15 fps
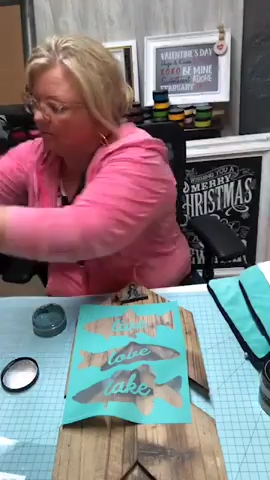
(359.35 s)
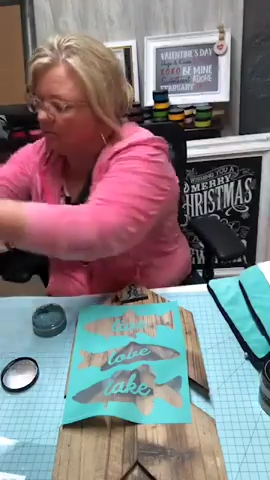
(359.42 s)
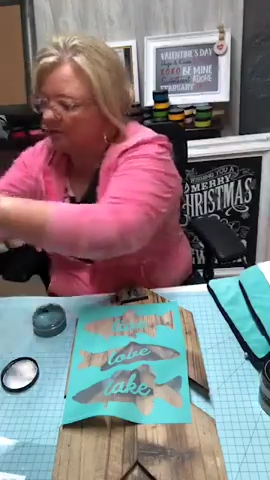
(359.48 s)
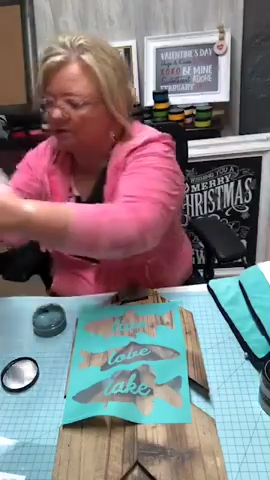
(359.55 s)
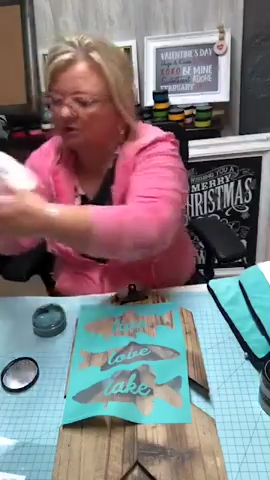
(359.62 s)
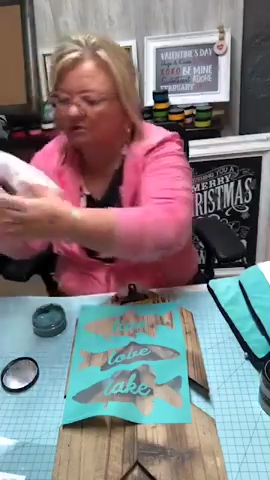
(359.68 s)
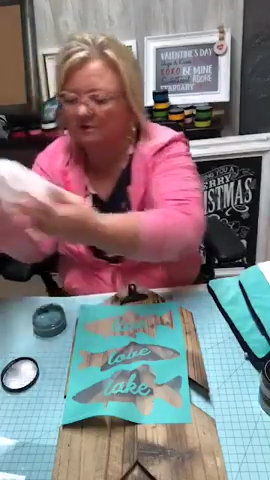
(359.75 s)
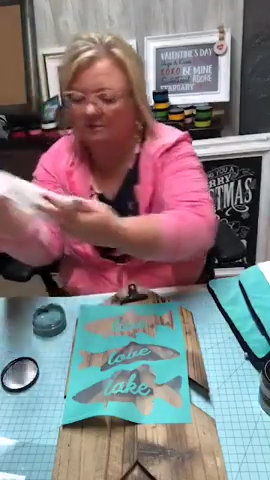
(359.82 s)

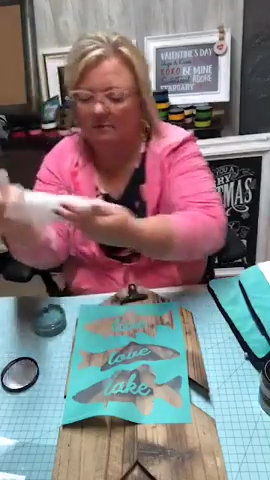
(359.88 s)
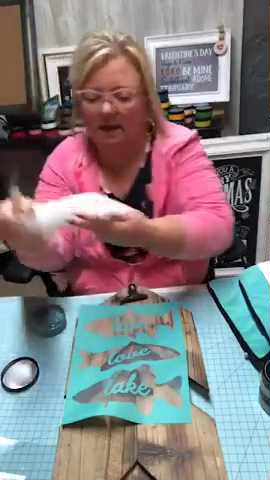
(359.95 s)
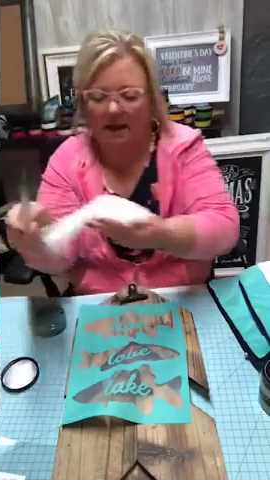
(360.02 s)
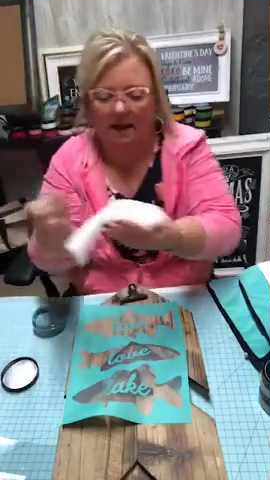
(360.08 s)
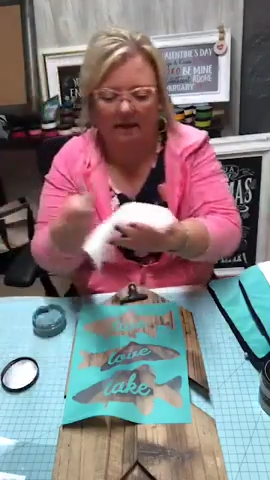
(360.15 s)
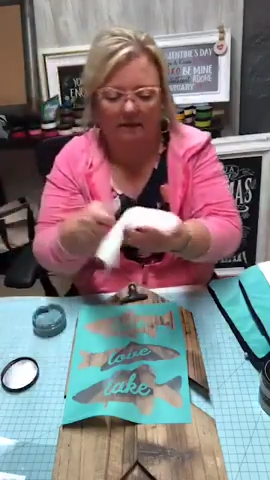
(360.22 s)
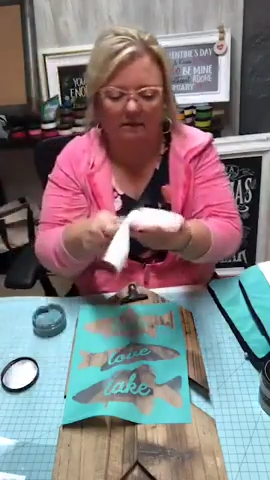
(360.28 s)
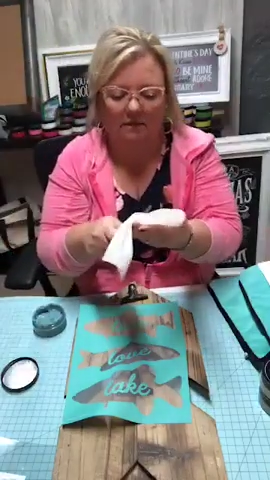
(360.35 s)
will use
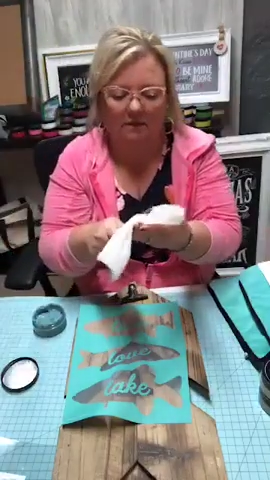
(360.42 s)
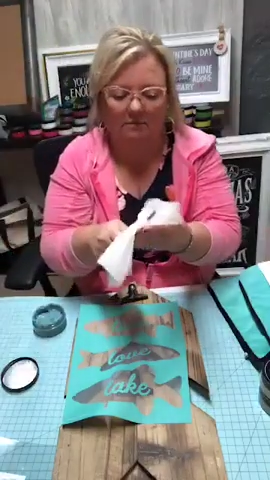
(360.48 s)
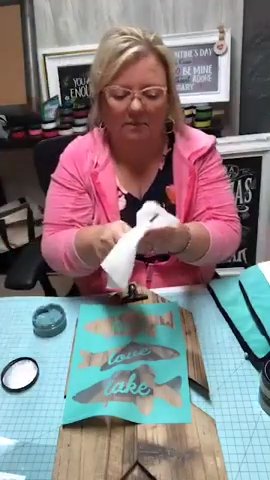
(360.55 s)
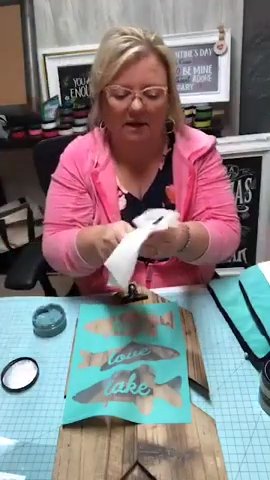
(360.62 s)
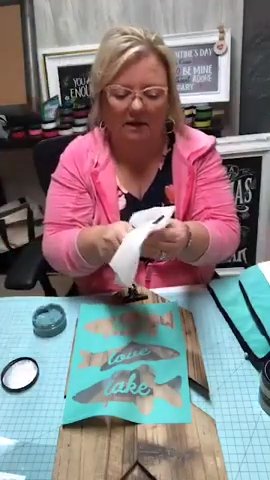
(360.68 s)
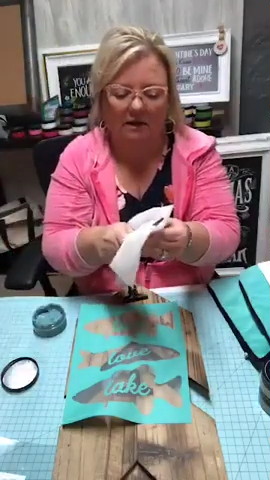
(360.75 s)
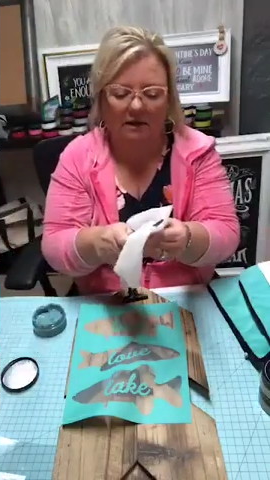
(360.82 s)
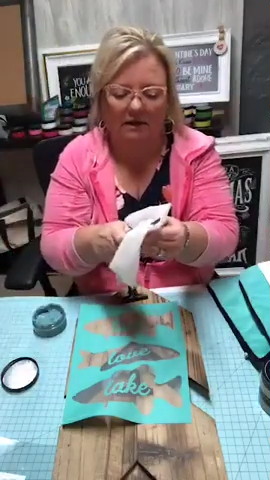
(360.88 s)
my little
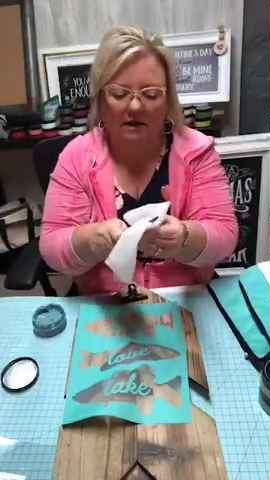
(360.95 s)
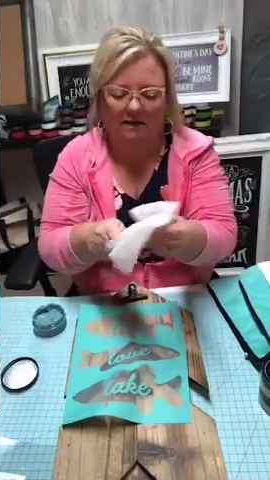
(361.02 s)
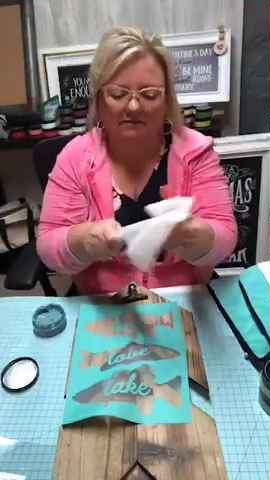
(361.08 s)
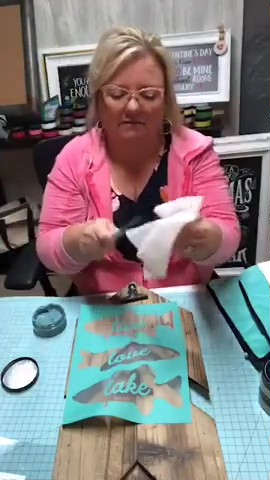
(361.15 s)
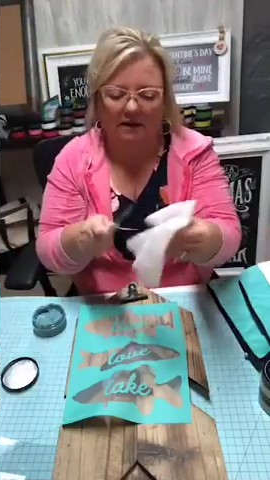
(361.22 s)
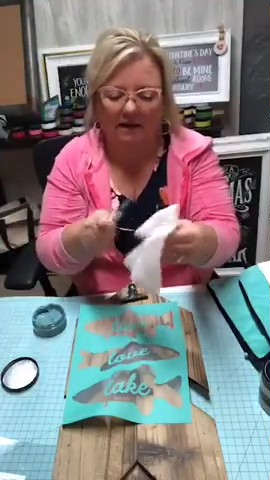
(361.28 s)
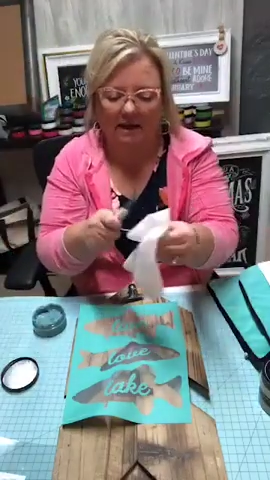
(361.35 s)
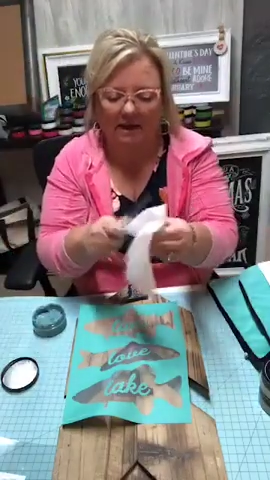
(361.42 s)
paring
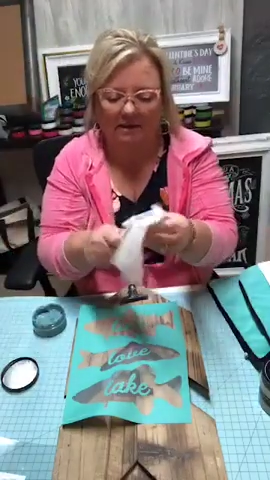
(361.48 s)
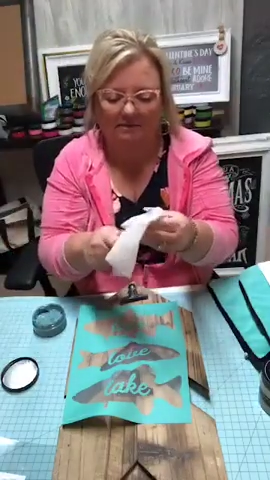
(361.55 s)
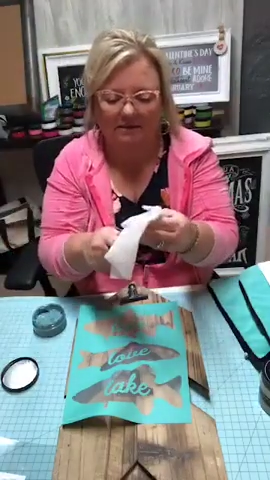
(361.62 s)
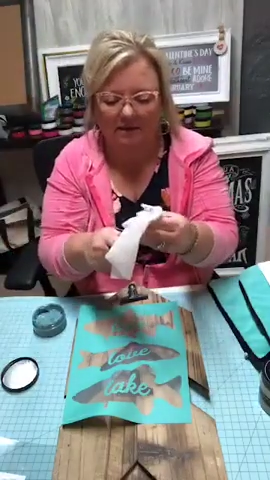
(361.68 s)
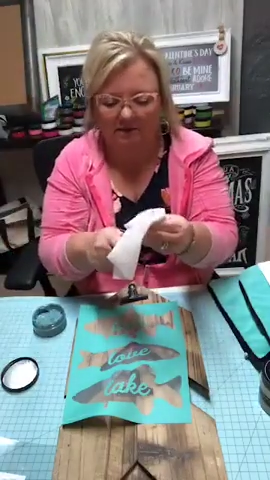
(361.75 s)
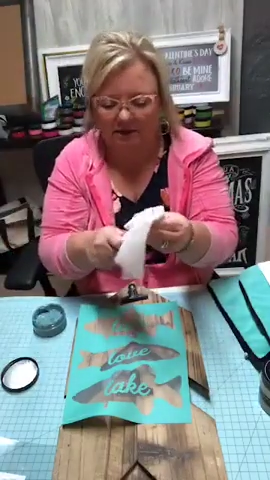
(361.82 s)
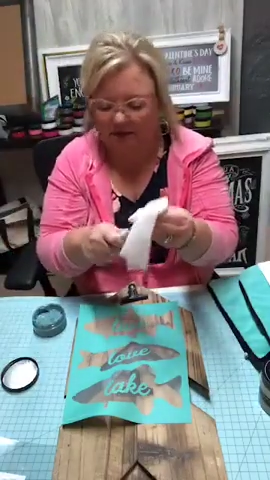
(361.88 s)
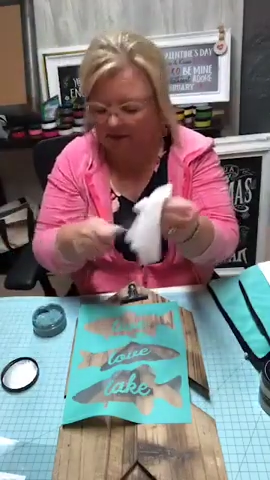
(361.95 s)
knife that I have down